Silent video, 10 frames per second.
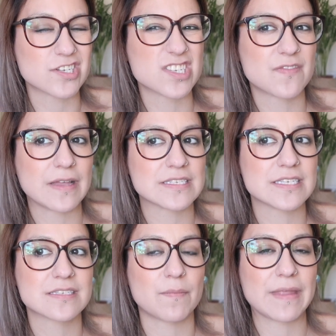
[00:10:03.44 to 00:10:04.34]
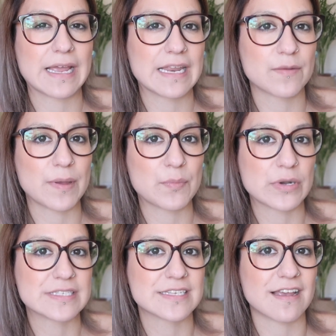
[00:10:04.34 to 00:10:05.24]
I just fancied something a little bit
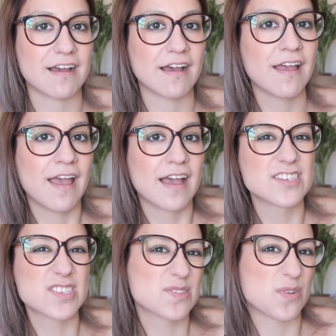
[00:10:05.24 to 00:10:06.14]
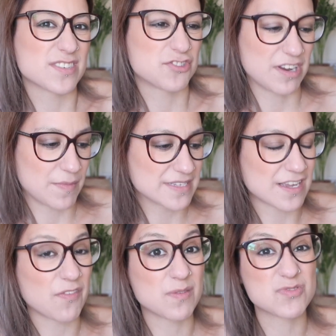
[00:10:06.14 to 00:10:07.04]
prettier. Just thought I'd treat
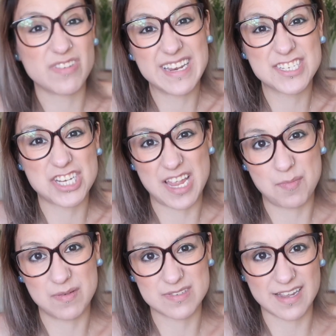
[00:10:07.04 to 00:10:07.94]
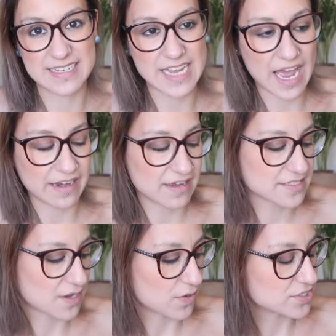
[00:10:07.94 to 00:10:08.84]
myself. It was really cheap. It was like a tenner,
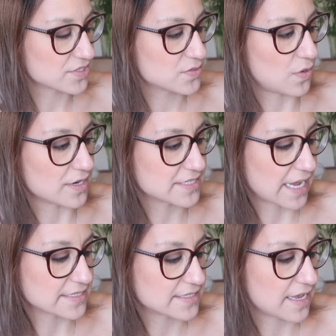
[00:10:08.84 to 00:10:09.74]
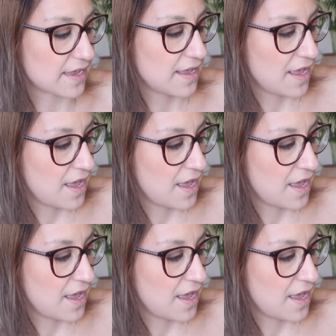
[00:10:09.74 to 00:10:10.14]
so I just thought I'd get it.